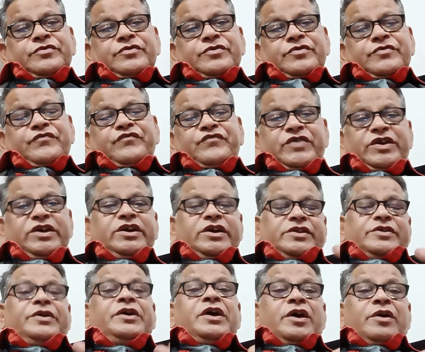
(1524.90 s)
fear,
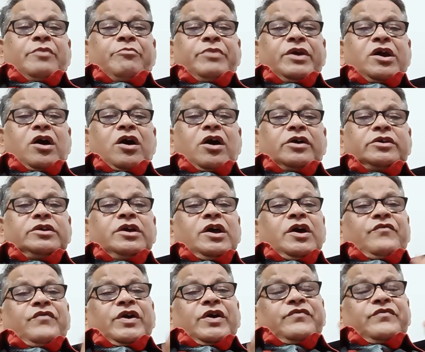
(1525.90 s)
because
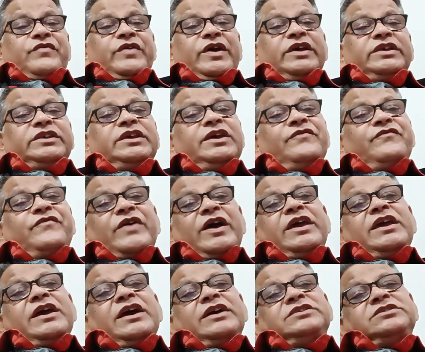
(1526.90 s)
for facing five
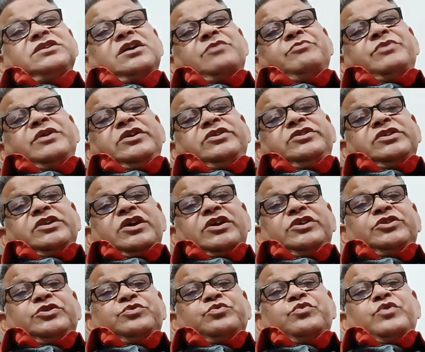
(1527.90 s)
examination as a
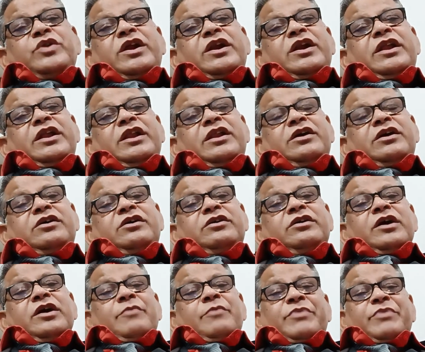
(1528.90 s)
student in a
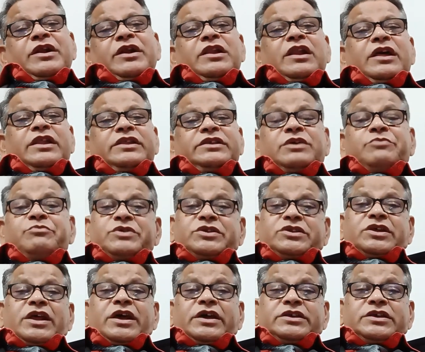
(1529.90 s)
particular semester
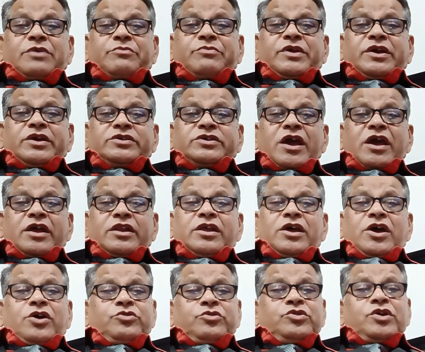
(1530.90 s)
examination,
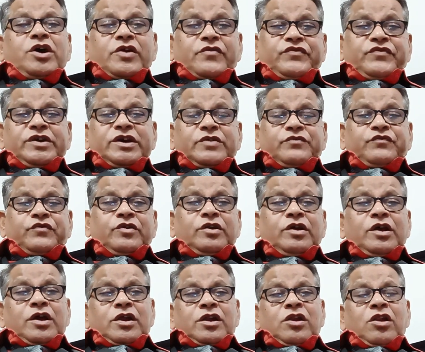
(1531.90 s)
you are fearful.
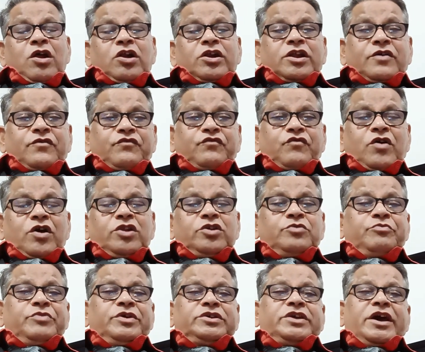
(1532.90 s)
Lot of volume
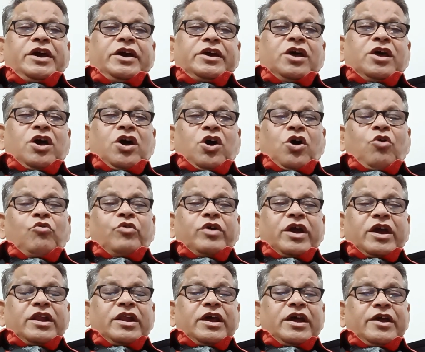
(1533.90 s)
is there. How
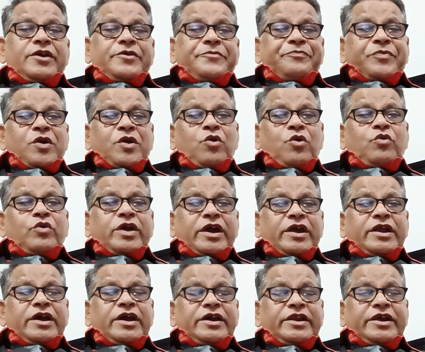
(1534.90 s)
can I
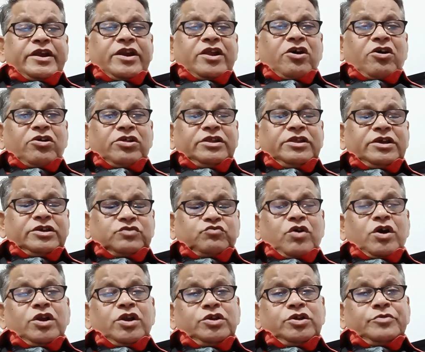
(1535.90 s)
read all this
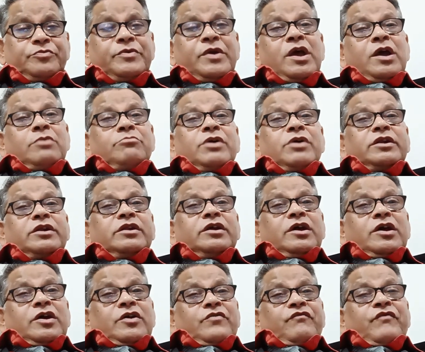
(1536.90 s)
volume? But
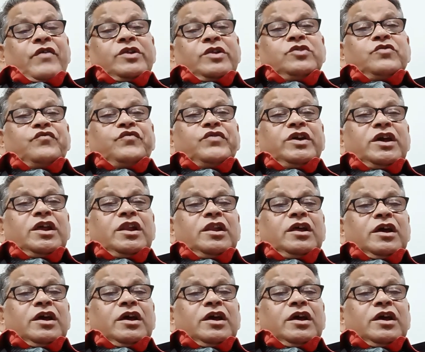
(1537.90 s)
when you feel